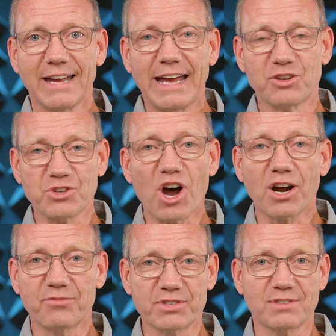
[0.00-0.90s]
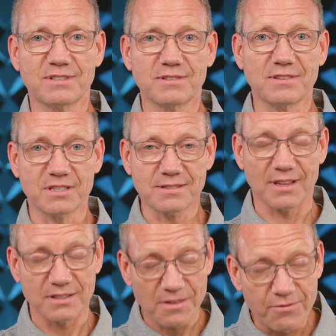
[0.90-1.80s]
and there's a harvest
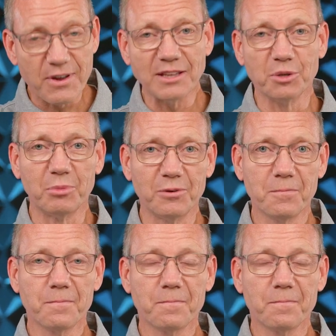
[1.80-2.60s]
that's available.